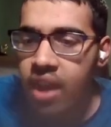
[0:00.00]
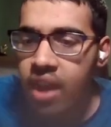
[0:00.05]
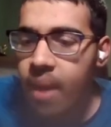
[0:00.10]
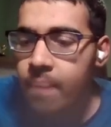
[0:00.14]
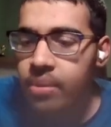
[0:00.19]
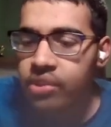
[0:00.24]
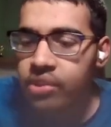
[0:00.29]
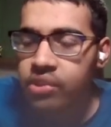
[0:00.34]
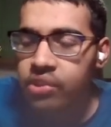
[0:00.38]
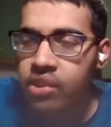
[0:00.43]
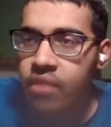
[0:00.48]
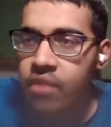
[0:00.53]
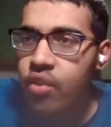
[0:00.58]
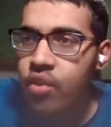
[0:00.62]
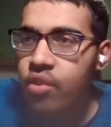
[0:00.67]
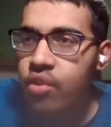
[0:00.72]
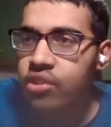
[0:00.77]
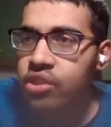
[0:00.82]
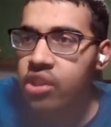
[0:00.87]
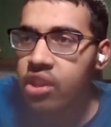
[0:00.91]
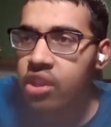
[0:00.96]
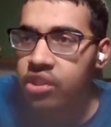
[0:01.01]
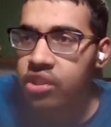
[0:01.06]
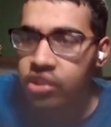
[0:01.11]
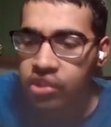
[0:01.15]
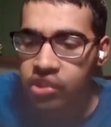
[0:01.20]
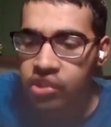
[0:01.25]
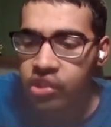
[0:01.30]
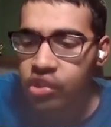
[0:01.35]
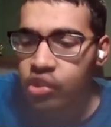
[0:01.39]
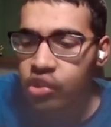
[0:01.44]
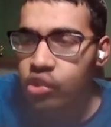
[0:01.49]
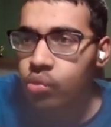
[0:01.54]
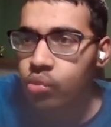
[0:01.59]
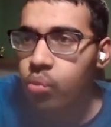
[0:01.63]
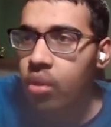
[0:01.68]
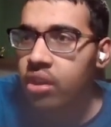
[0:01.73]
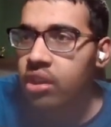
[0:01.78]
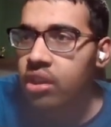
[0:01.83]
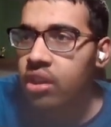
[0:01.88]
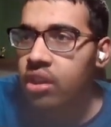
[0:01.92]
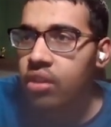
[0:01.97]
I'm going to say Fiorentina just this is
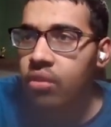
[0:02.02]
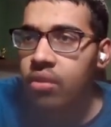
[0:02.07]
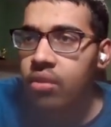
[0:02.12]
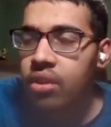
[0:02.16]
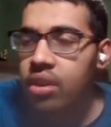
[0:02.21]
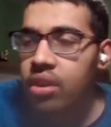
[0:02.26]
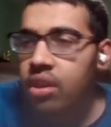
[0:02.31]
1-0.